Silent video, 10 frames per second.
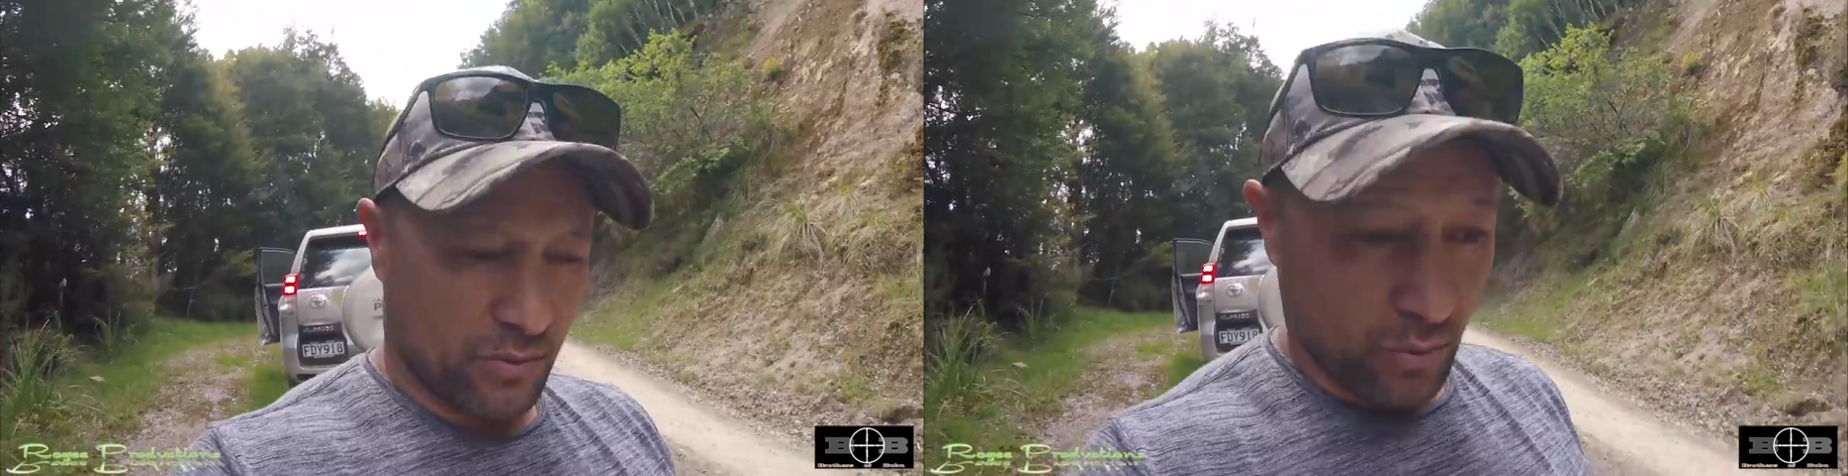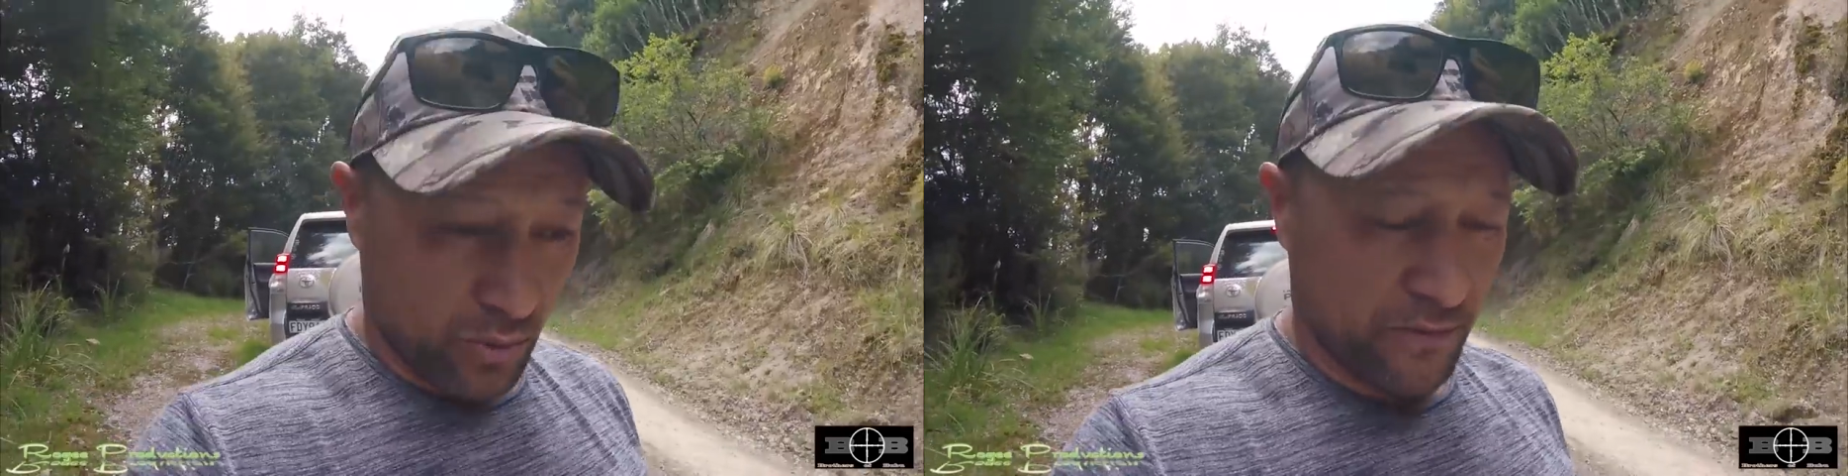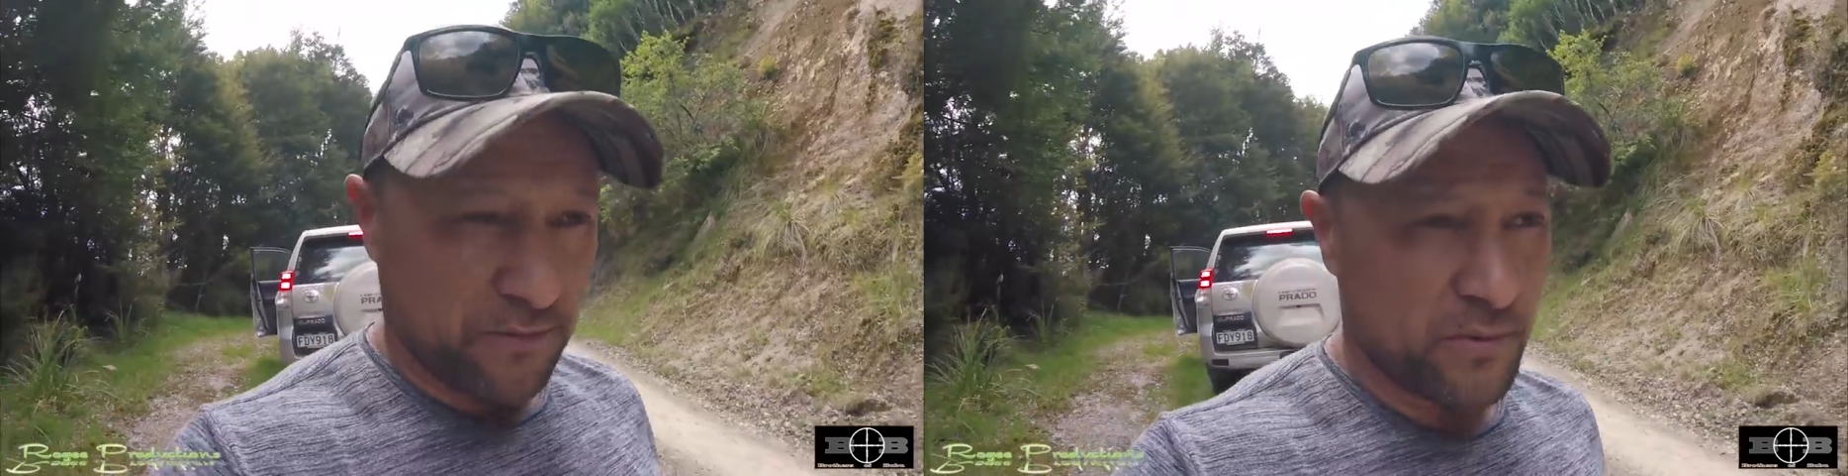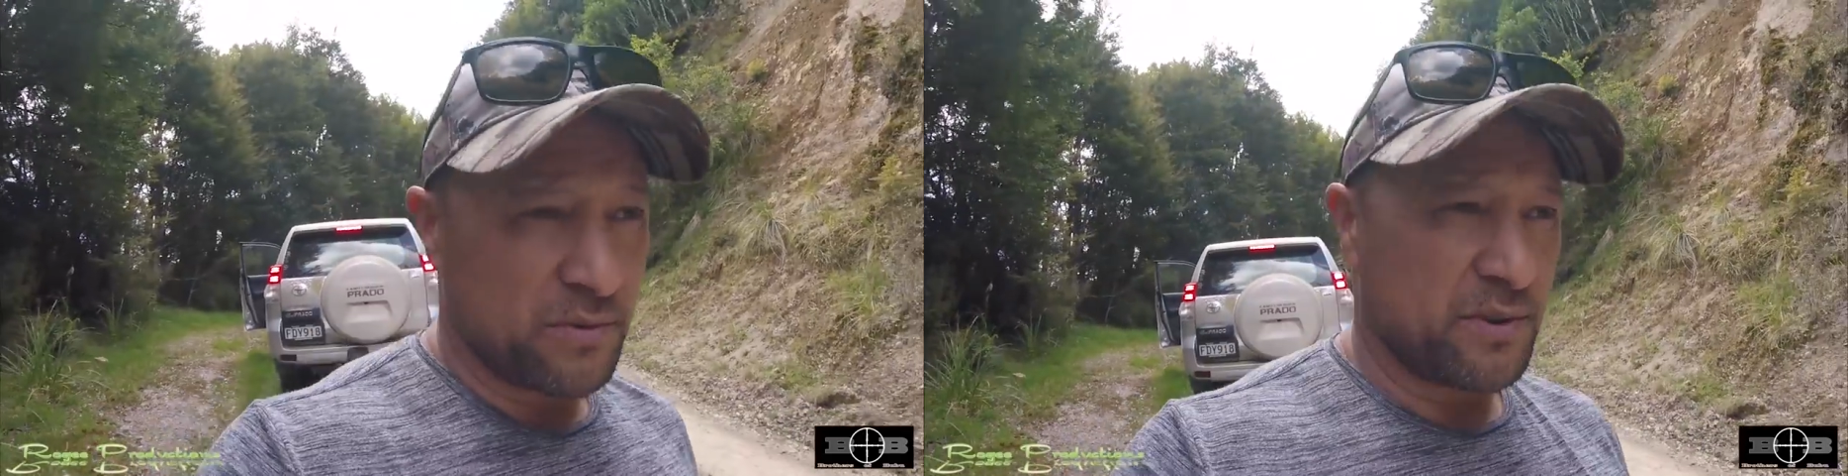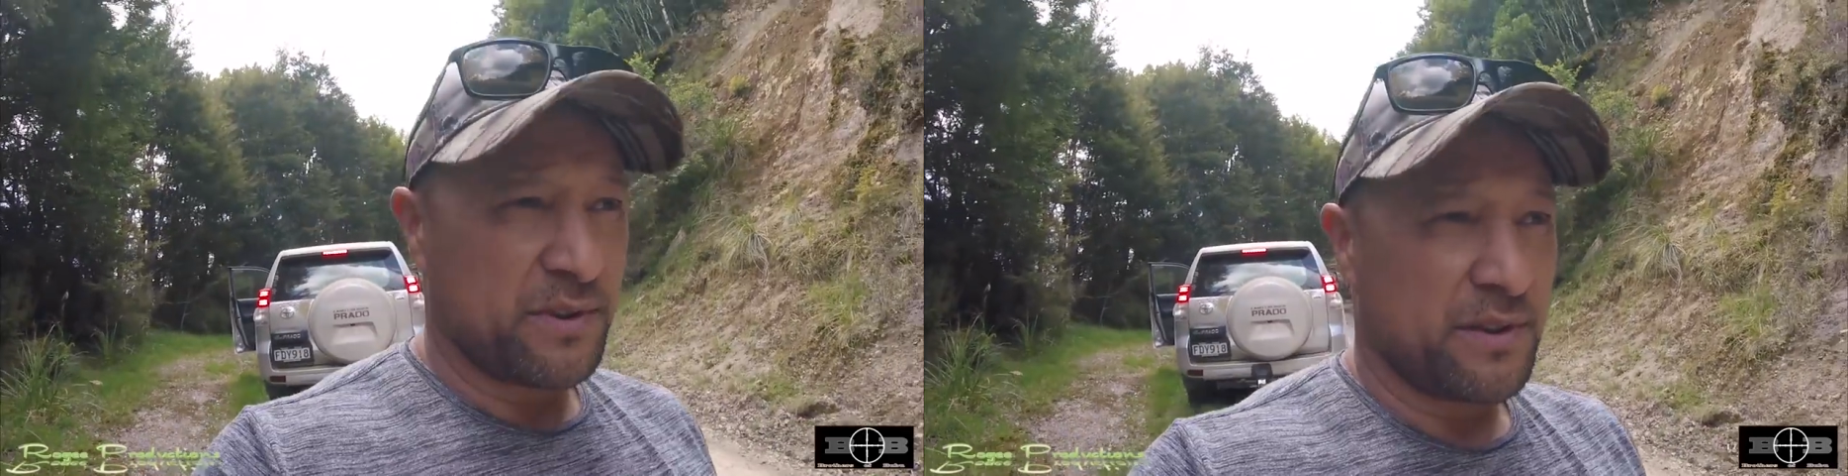waterfall
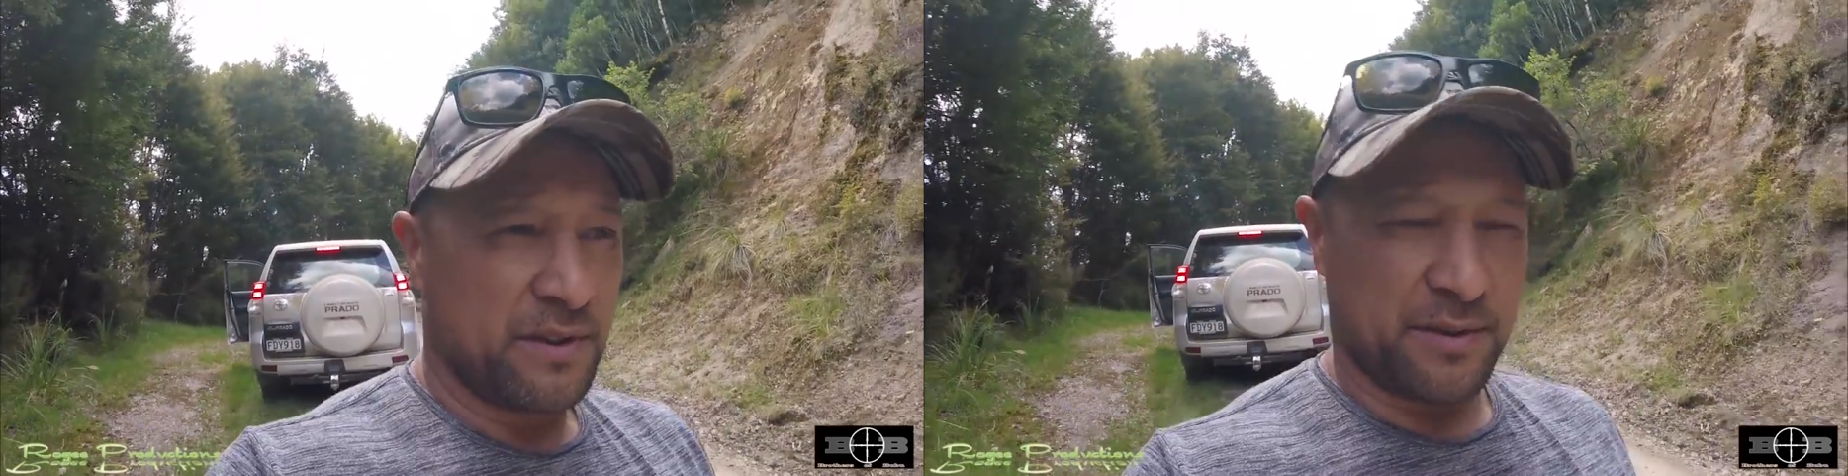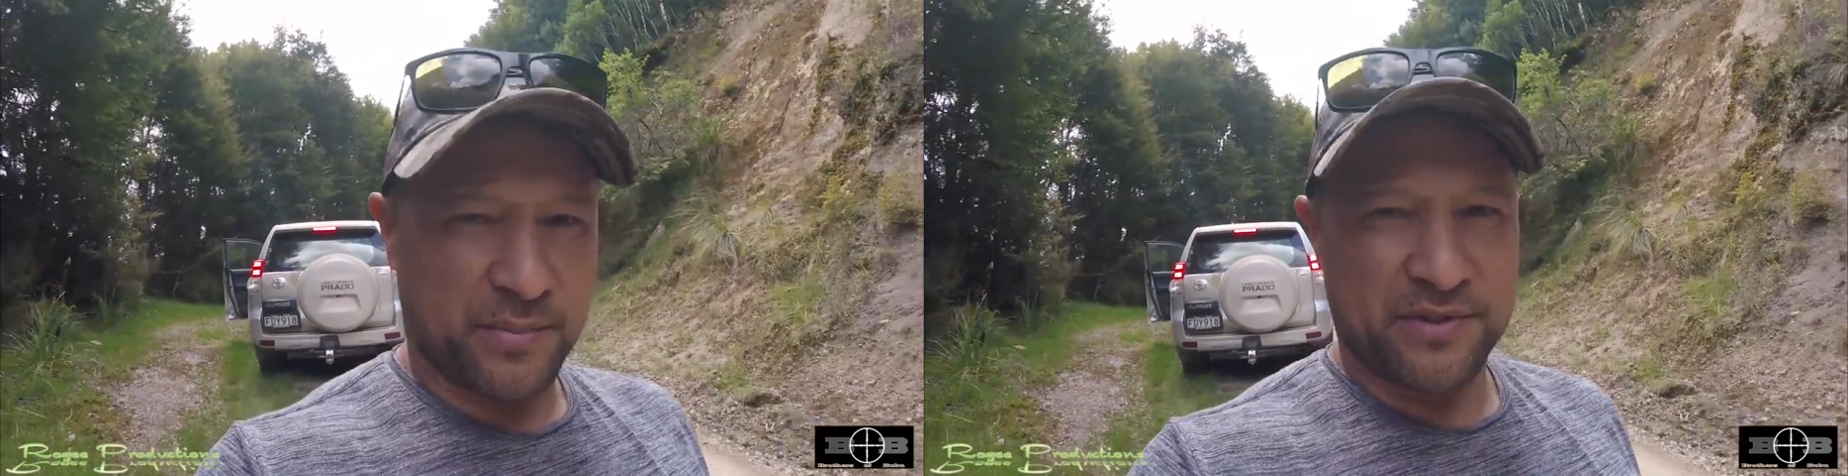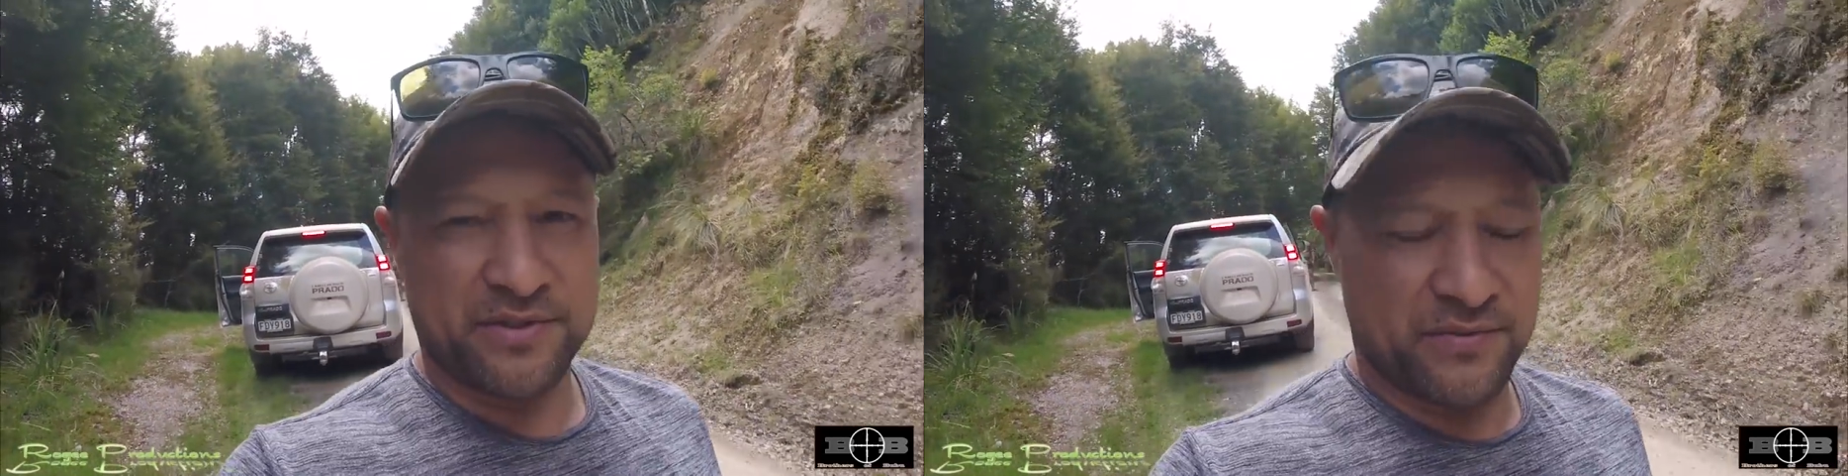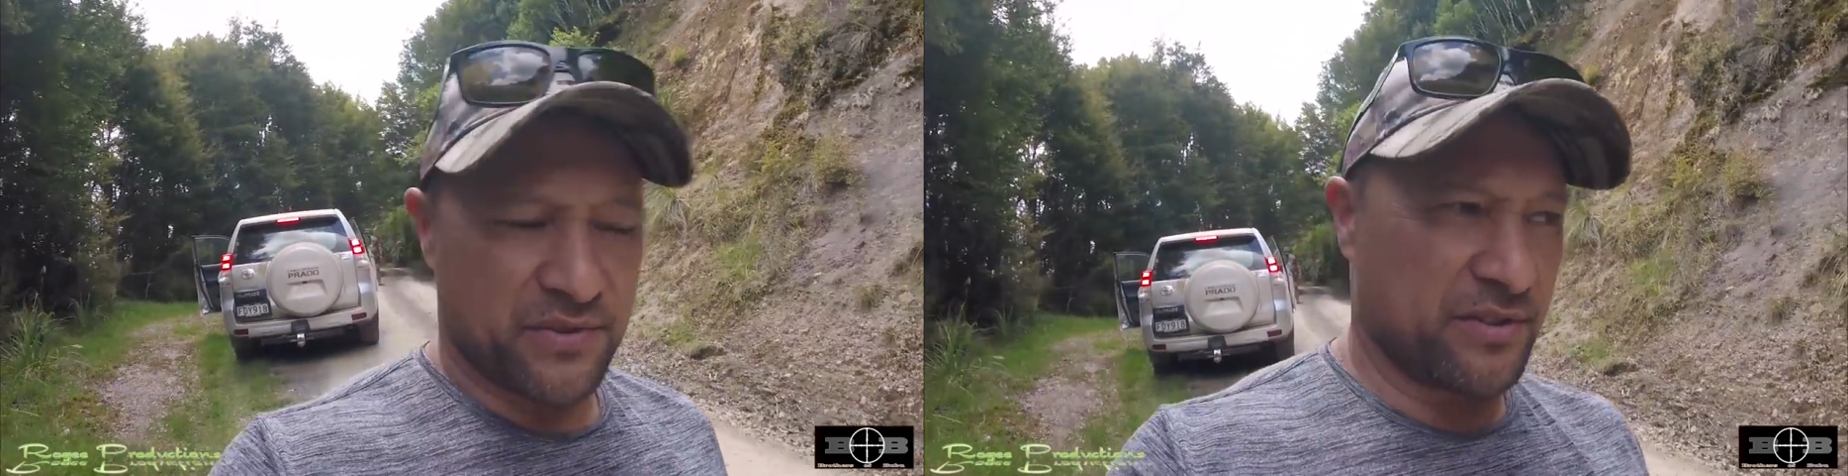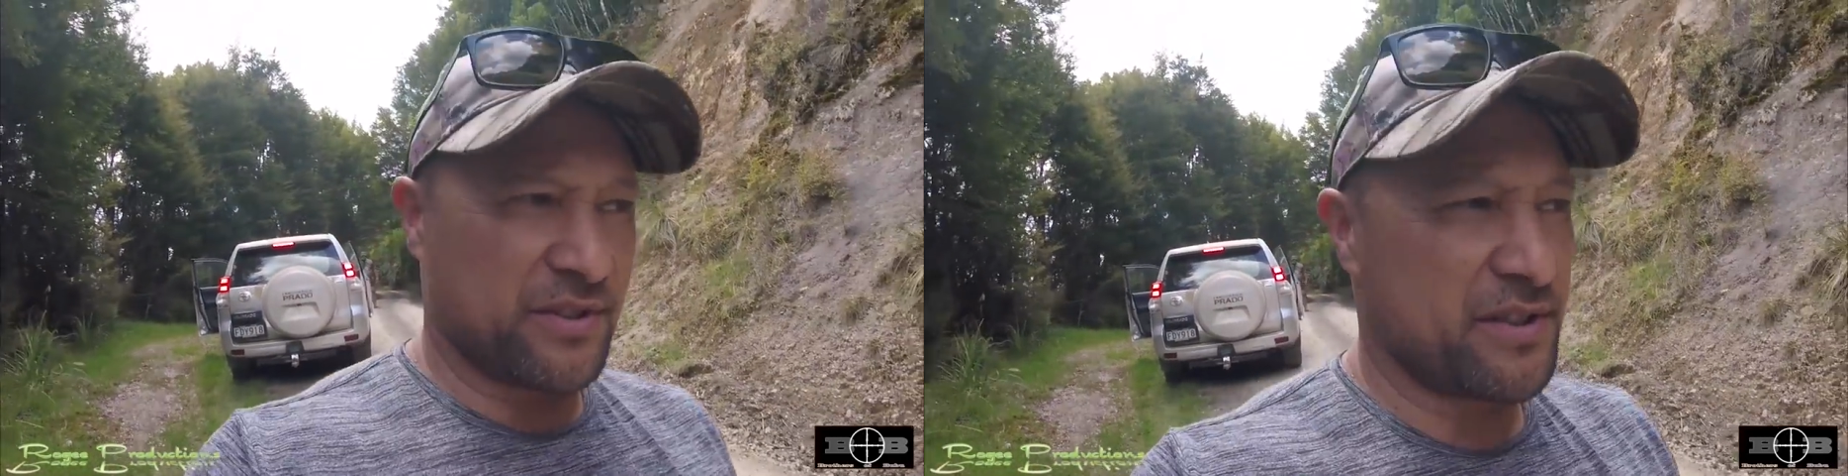the brothers have
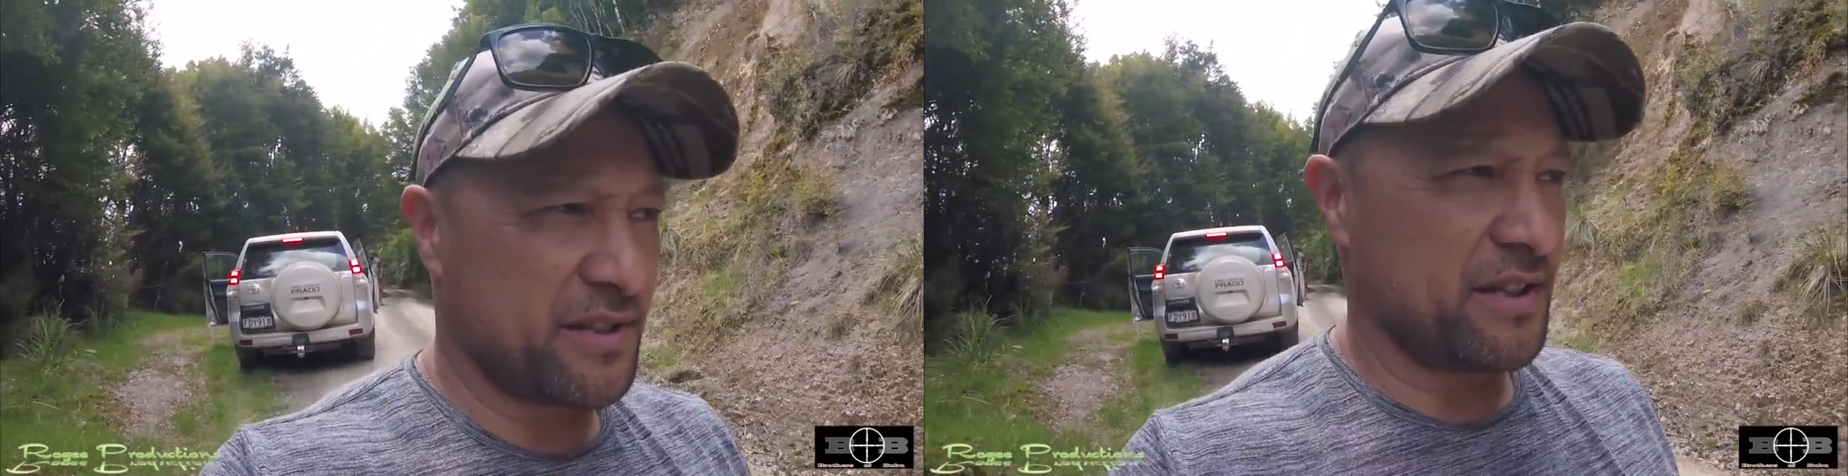showed us.